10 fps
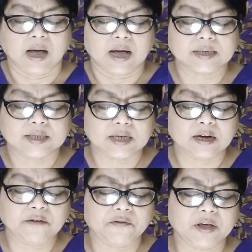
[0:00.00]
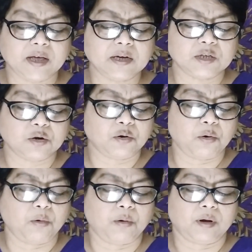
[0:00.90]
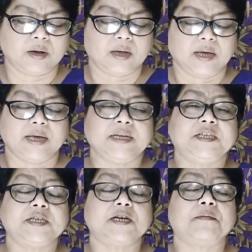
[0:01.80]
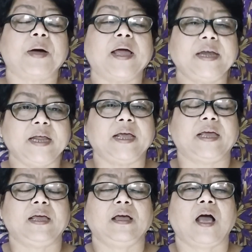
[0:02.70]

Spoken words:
a significant role in determining